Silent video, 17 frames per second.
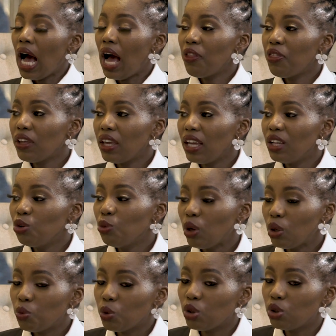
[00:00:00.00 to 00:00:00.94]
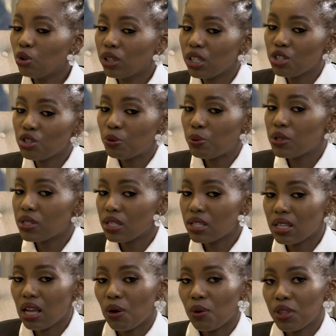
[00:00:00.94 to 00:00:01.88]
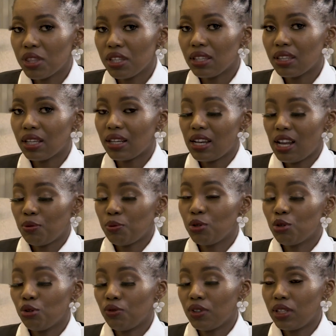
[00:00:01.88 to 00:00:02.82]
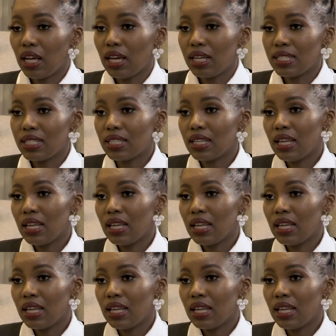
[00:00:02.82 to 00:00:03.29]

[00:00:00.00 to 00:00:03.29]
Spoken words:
I think anyone would look at your business now and think that it happened overnight.